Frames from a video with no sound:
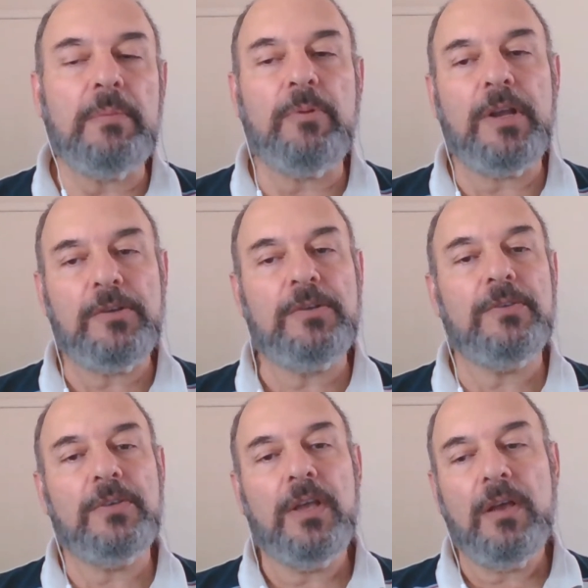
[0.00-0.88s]

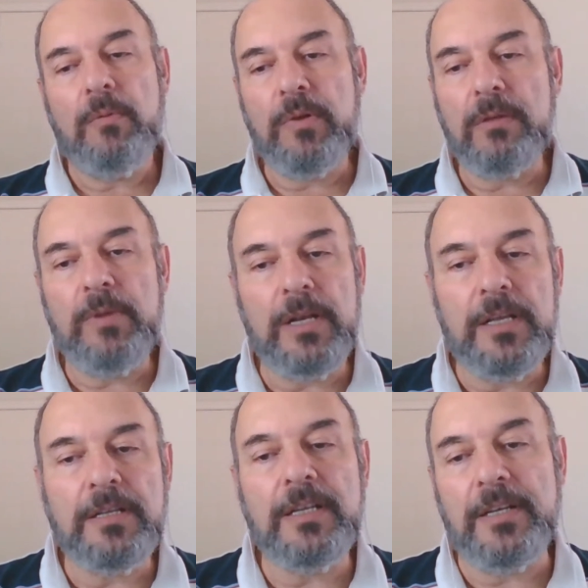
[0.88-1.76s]
precious. We are
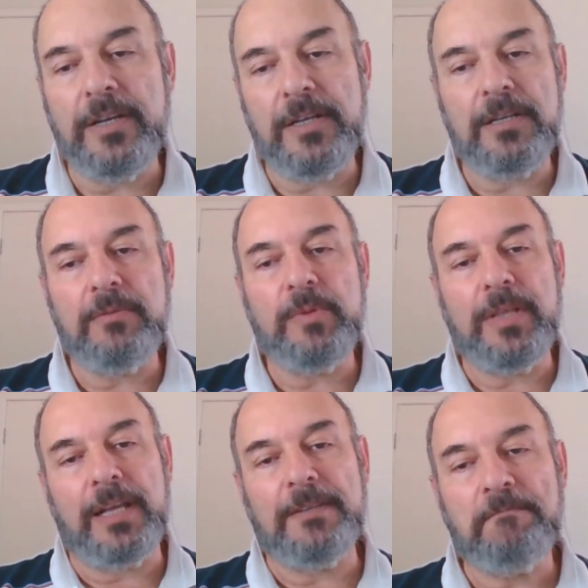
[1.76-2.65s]
really delighted with that.